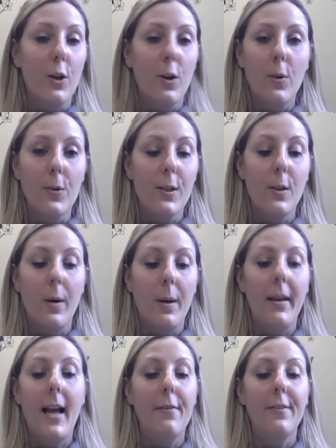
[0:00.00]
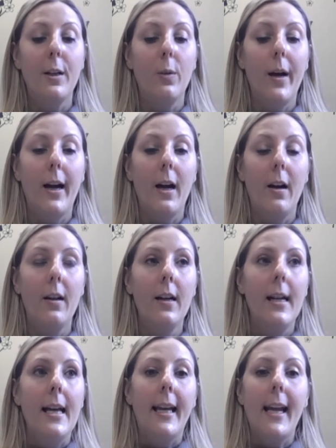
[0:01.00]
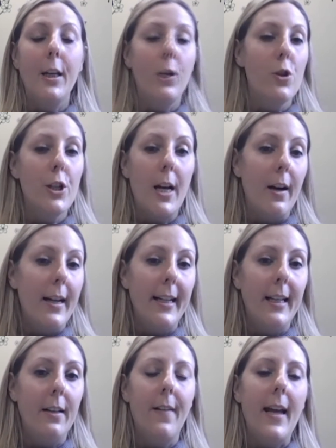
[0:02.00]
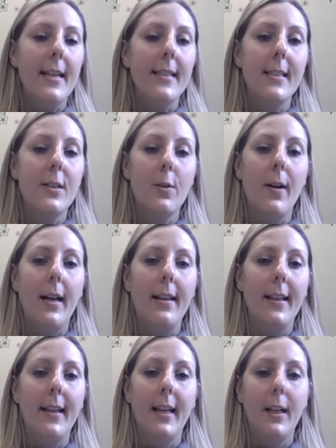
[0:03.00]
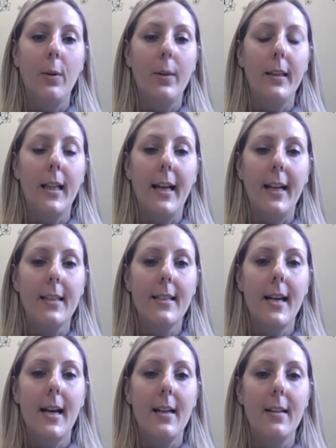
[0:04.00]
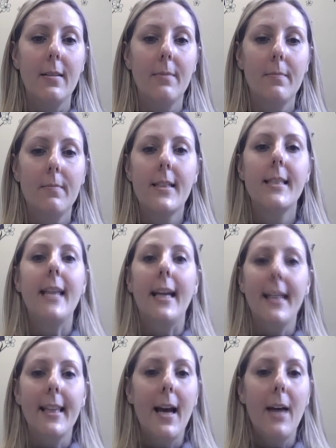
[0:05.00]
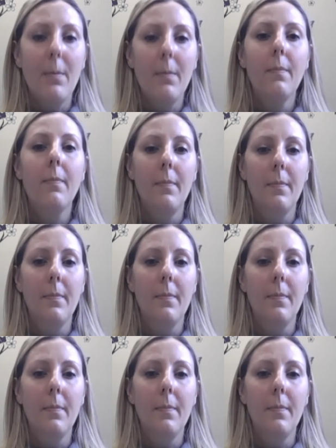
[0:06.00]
to girls and women everywhere, can you share any advice? Is there anything that you would like to say to them?